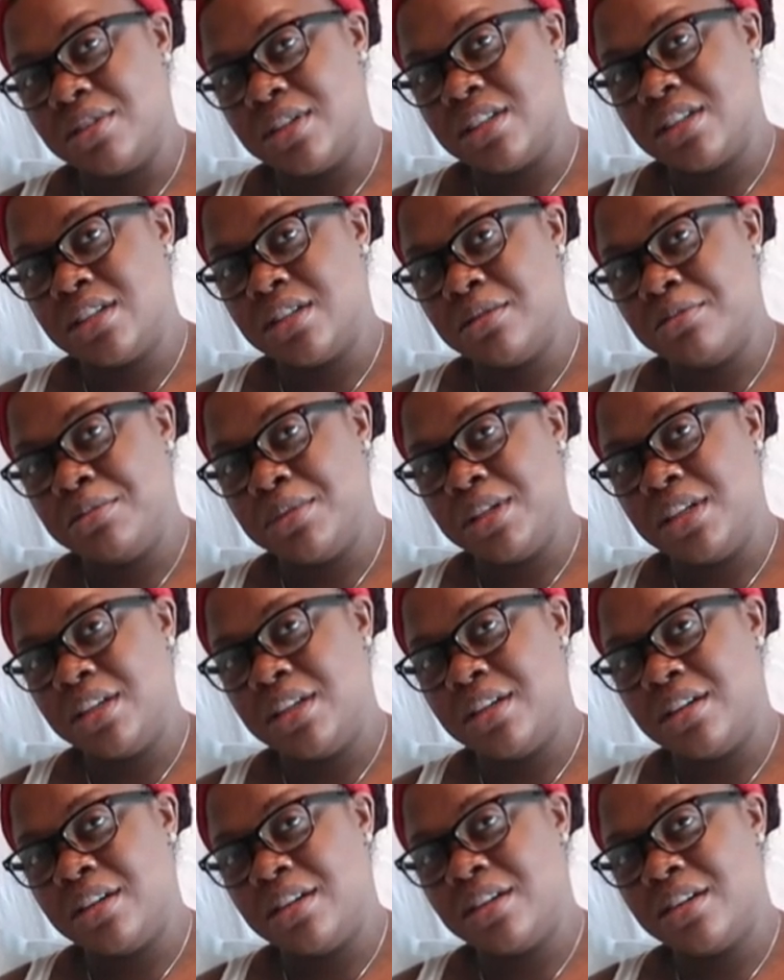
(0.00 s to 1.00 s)
It should be
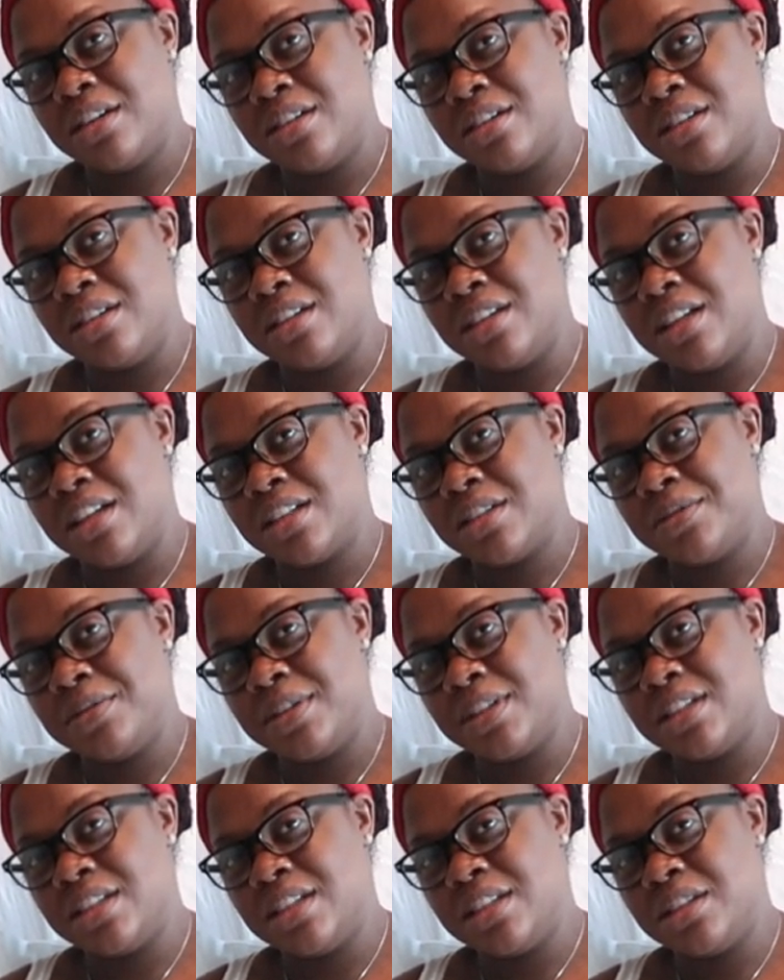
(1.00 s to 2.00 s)
here in the next
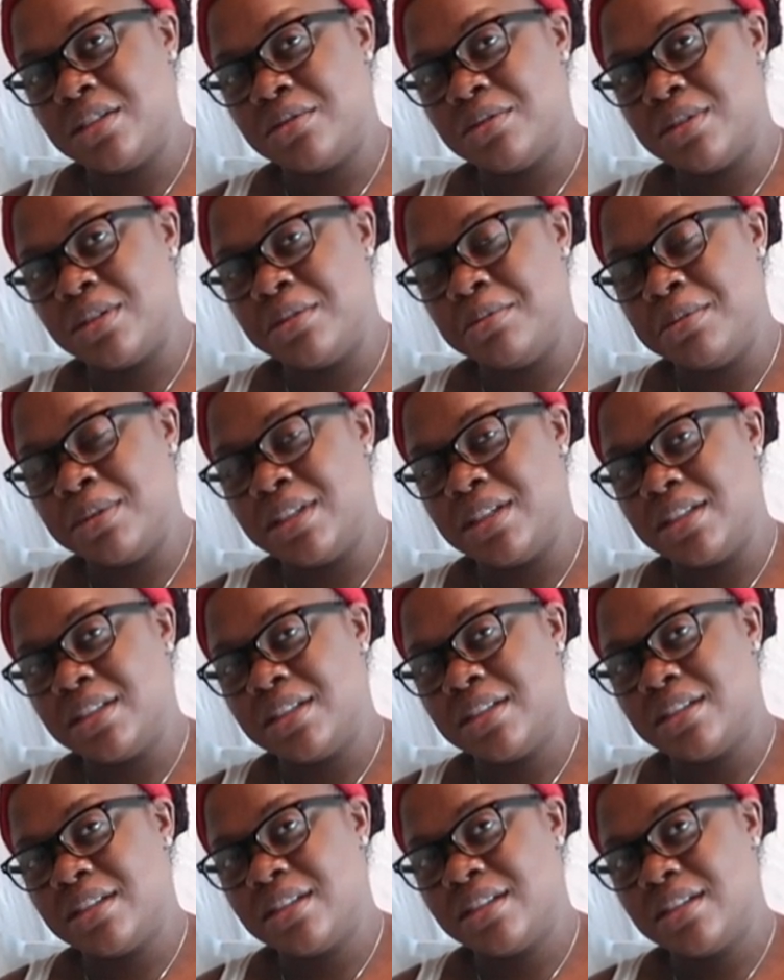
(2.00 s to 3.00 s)
15, 20
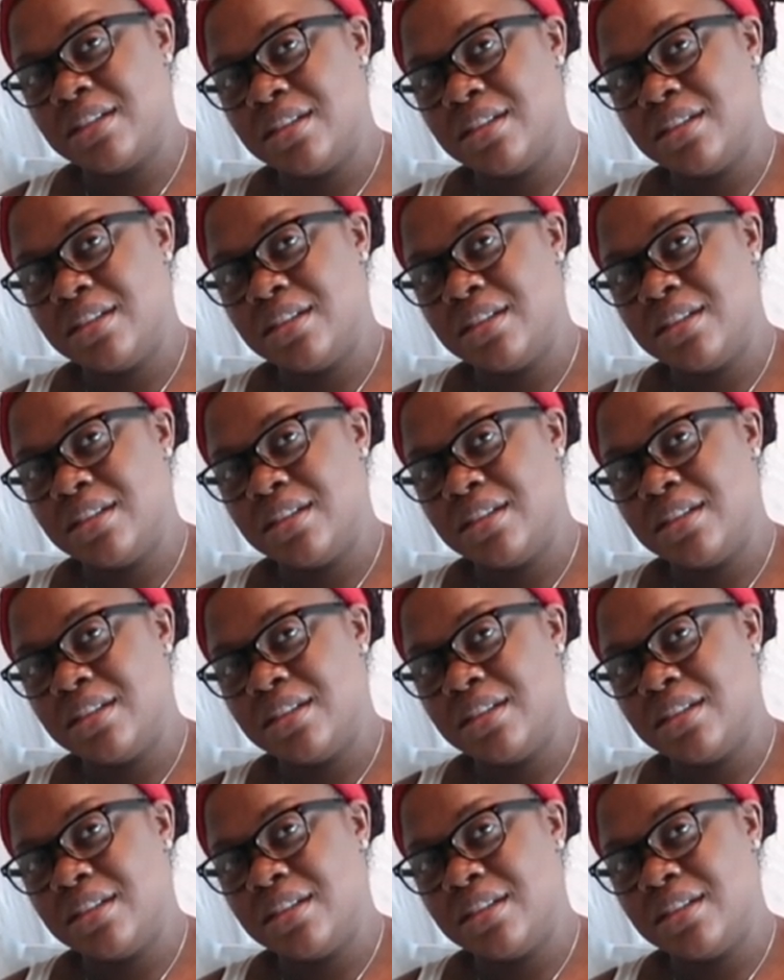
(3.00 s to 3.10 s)
minutes.